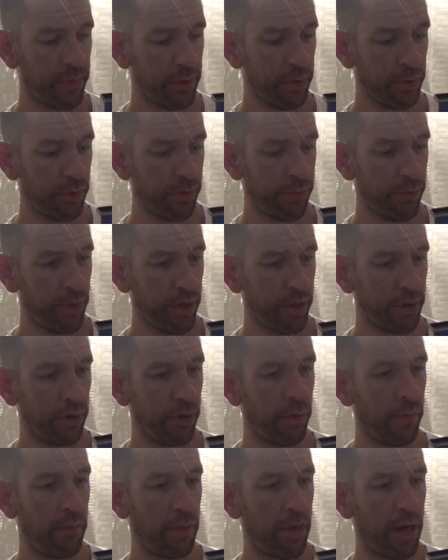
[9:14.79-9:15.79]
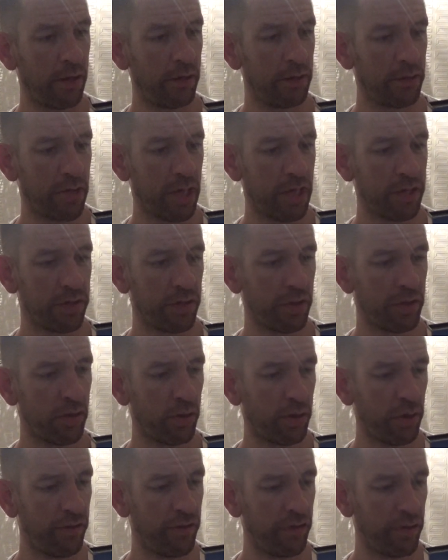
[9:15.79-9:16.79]
Looks pretty good on battle, nice and
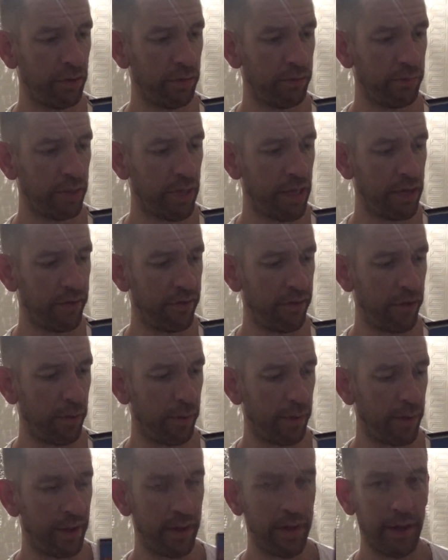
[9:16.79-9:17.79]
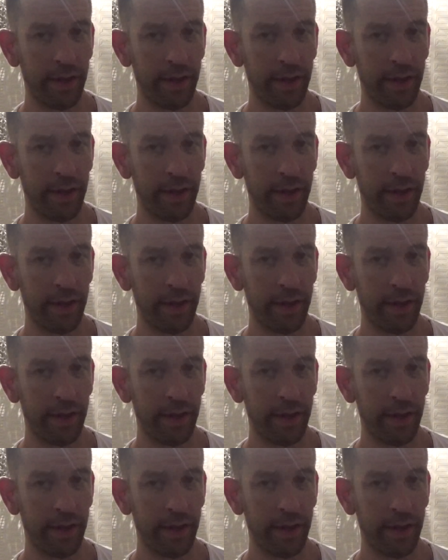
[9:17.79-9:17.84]
colourful platformer.